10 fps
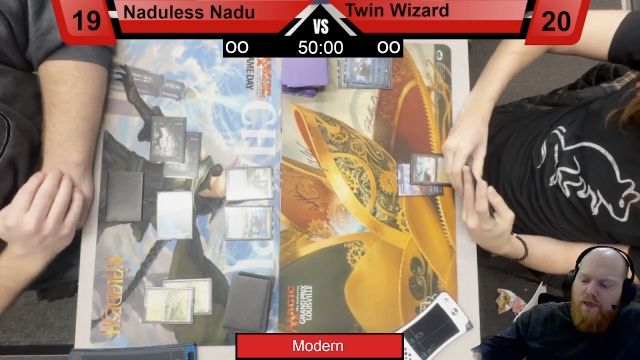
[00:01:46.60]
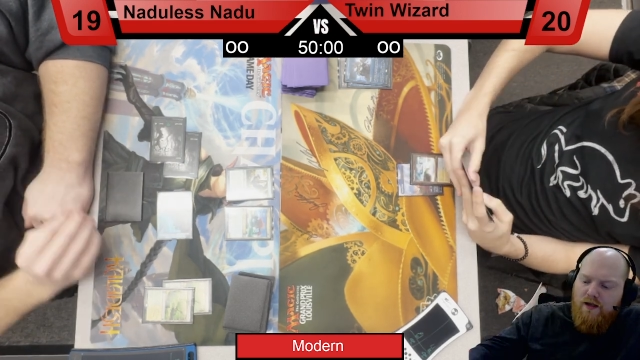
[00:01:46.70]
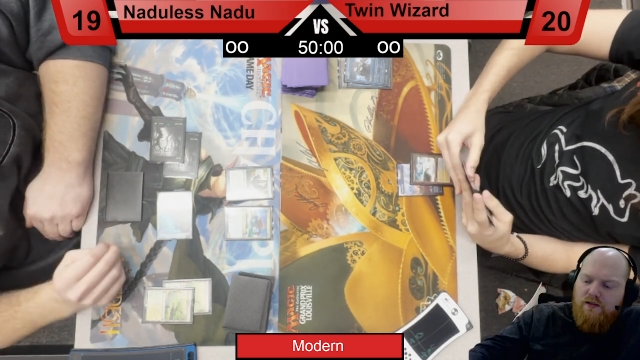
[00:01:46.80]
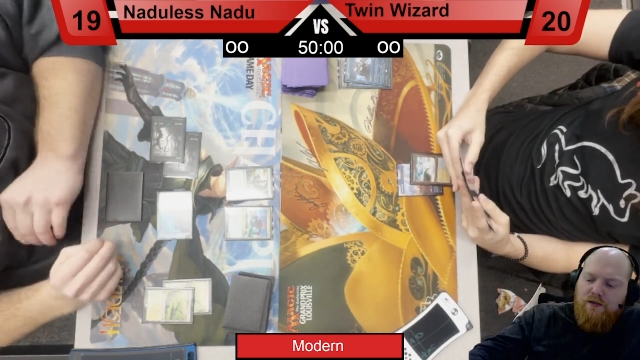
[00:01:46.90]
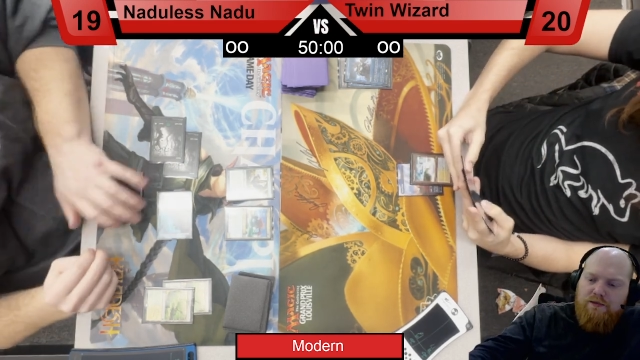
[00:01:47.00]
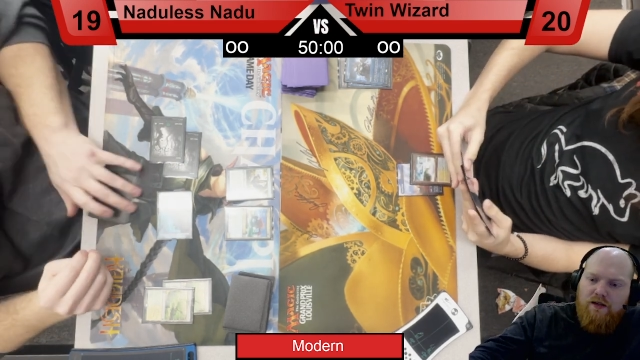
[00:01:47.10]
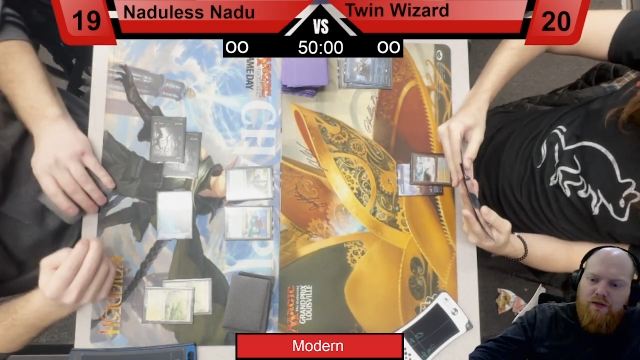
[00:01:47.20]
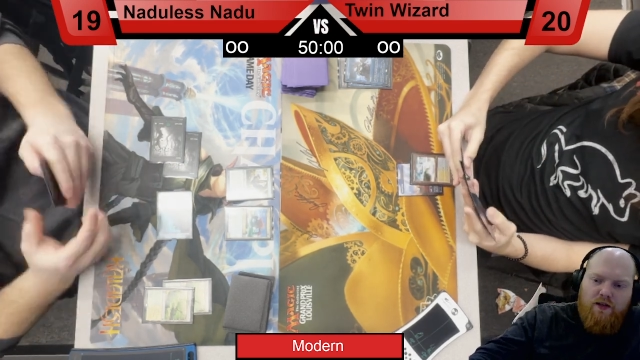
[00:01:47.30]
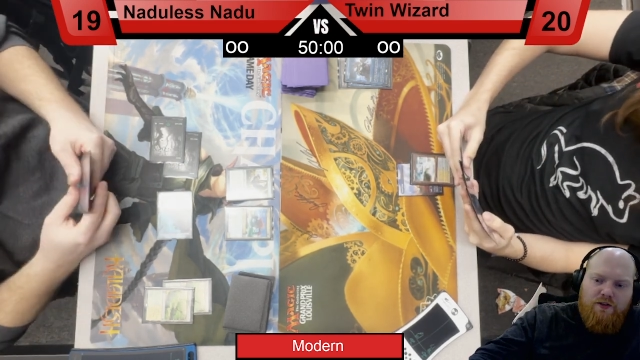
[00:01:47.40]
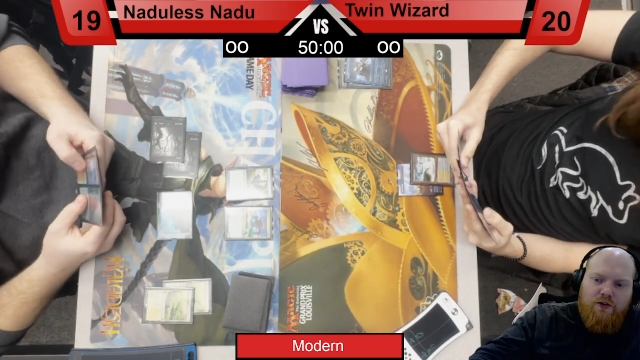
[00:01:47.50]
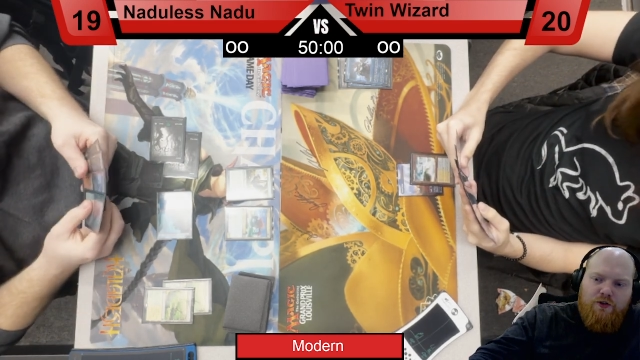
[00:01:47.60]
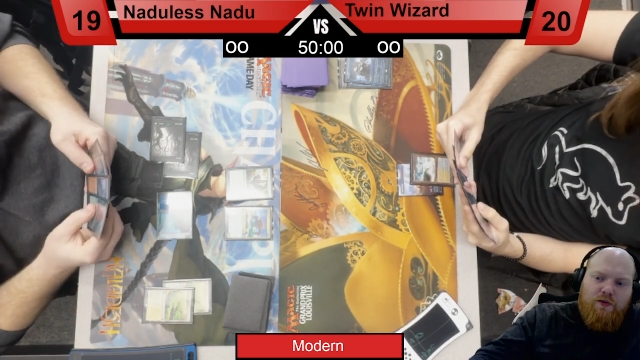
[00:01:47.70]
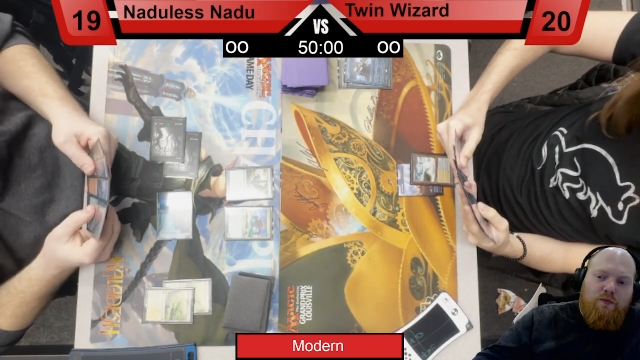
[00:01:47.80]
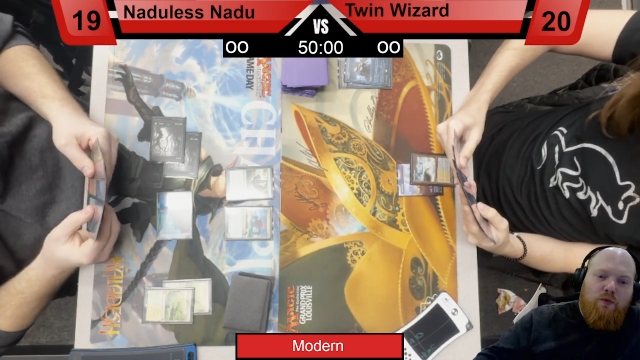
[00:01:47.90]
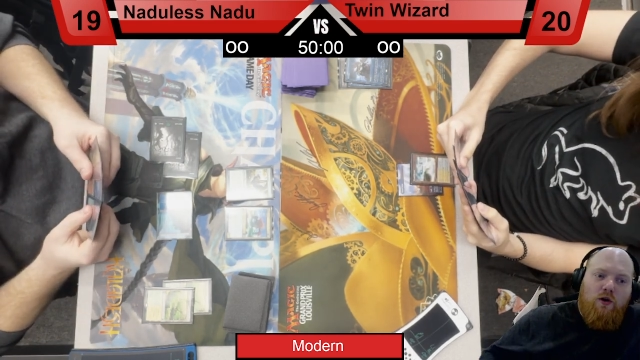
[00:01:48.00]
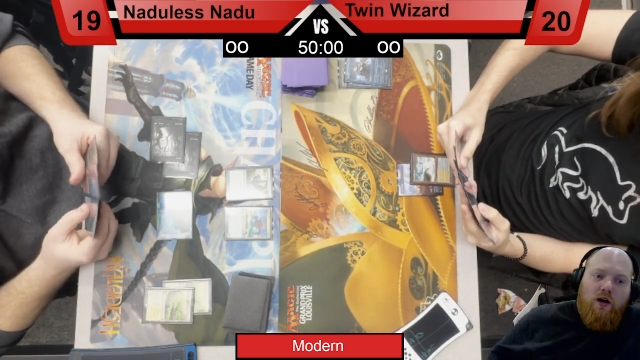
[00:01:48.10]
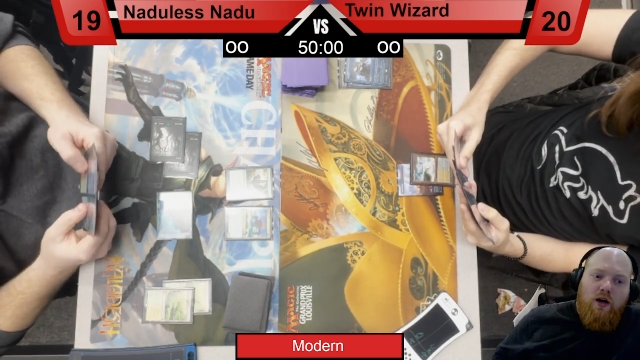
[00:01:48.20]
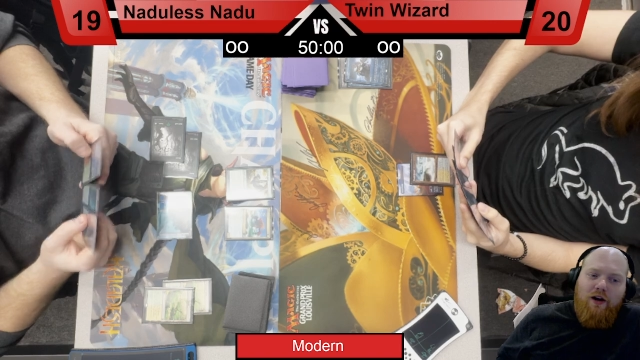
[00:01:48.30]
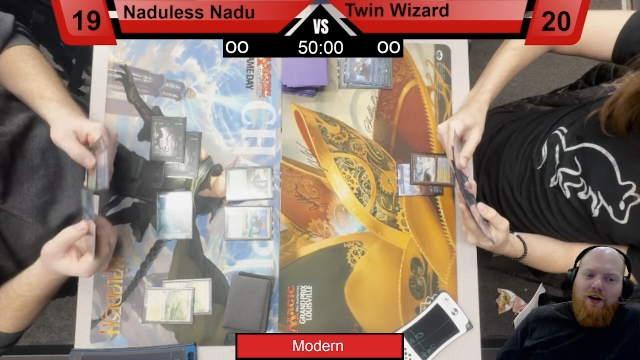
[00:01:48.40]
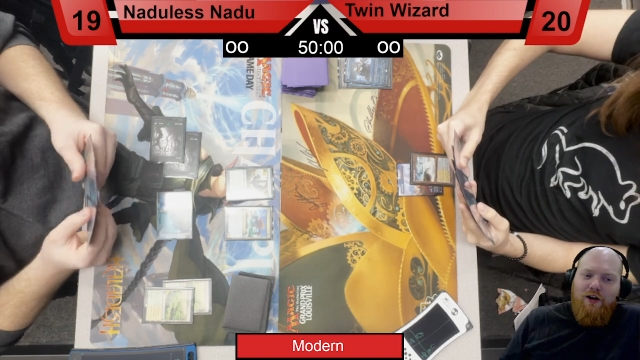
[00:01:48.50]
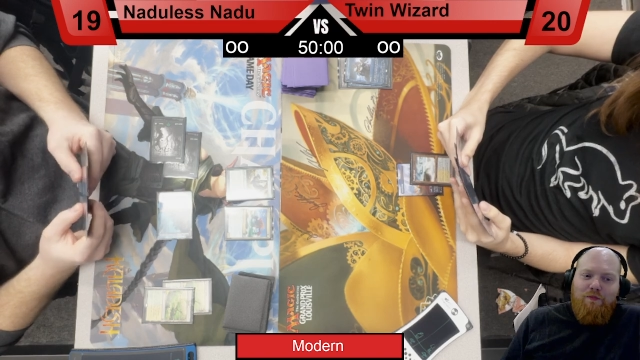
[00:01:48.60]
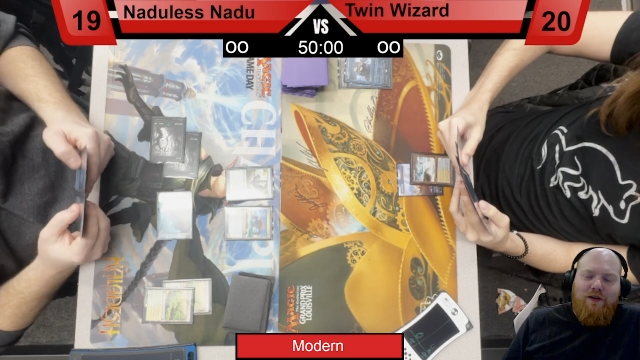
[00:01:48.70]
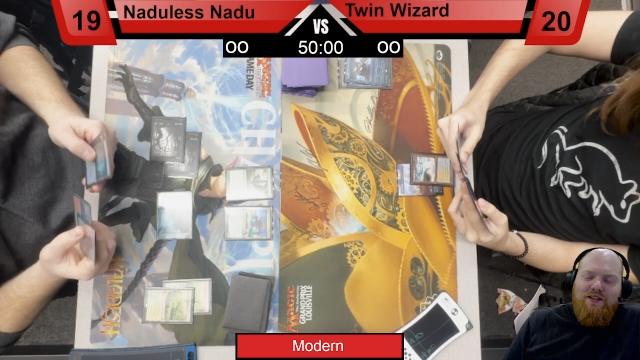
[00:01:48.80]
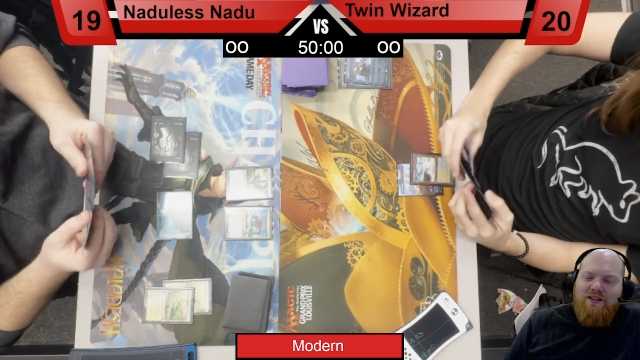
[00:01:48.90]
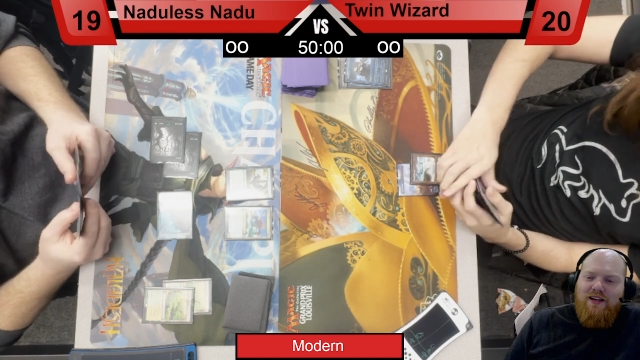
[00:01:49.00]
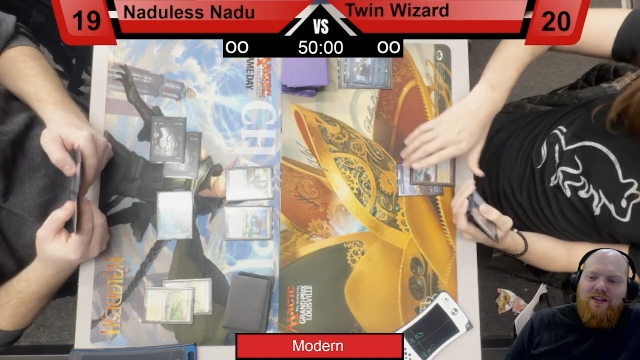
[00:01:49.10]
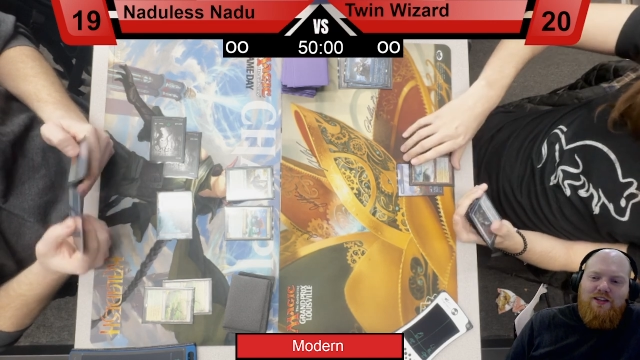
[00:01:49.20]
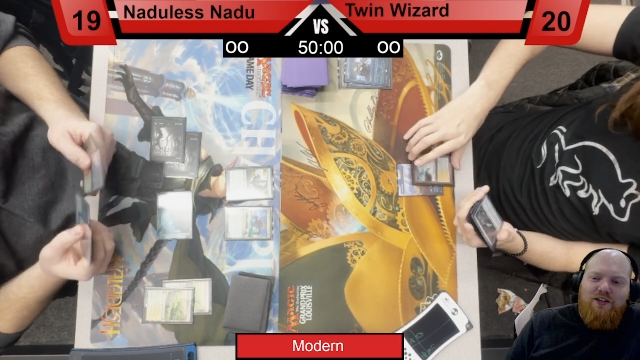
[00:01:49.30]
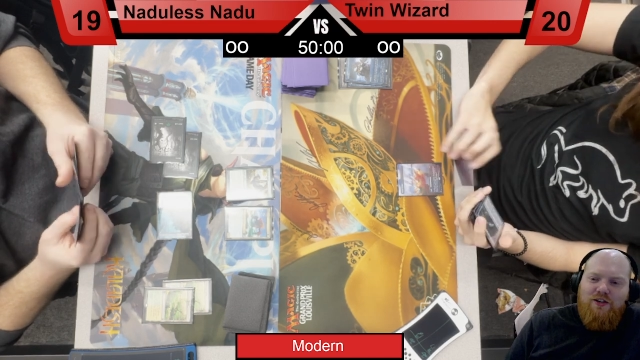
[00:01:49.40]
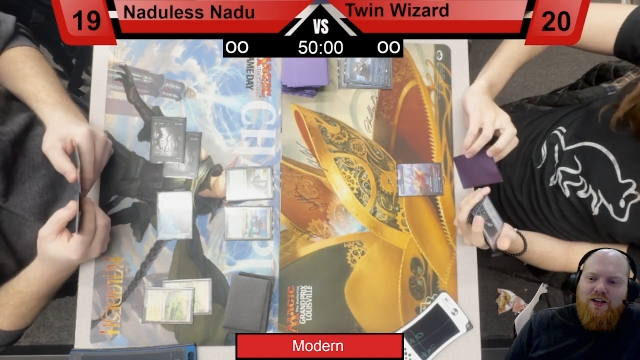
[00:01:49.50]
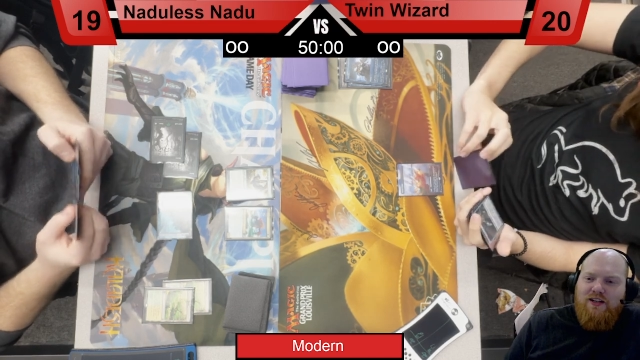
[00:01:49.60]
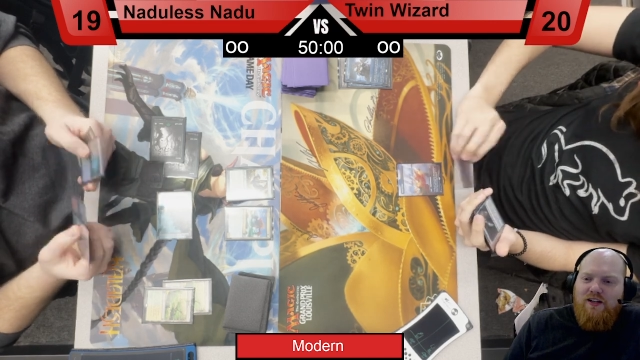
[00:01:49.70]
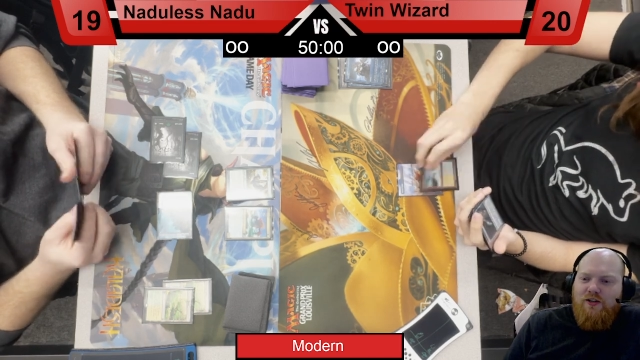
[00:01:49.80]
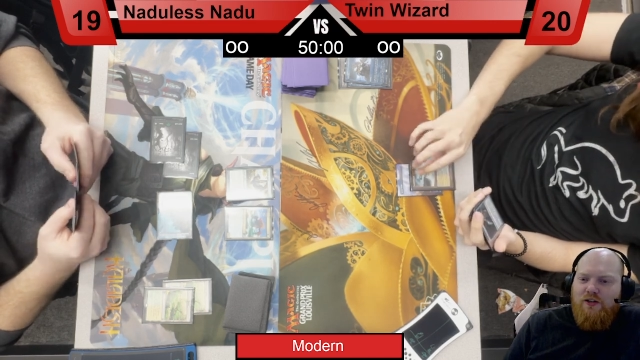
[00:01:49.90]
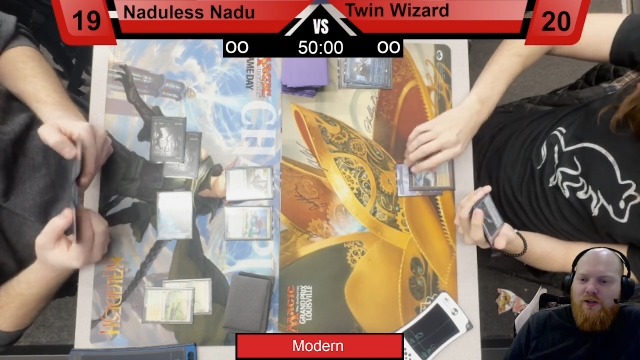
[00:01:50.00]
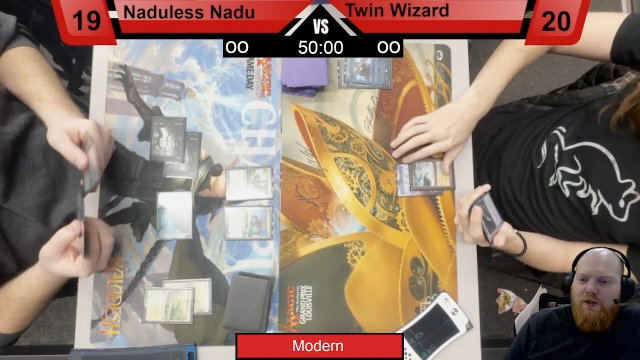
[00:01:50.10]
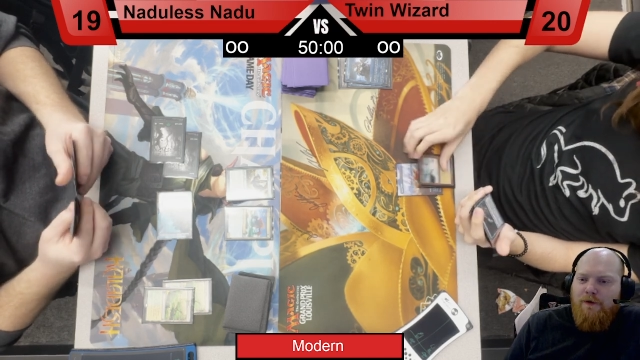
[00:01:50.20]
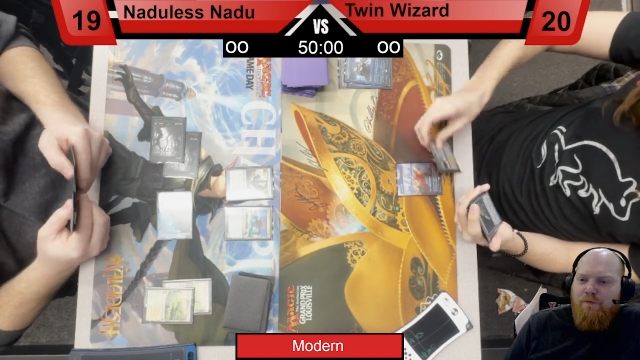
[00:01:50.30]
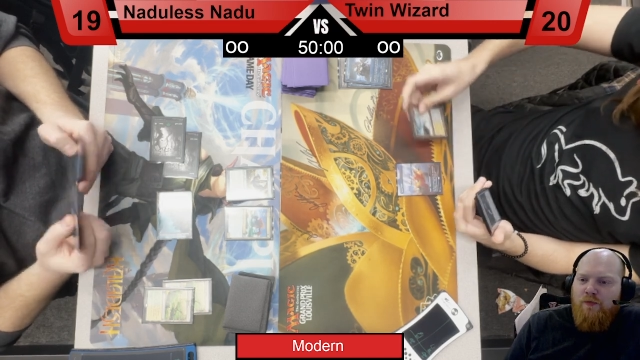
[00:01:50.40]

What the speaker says: sometimes I feel like there could be more, but it's like then you're cutting in on your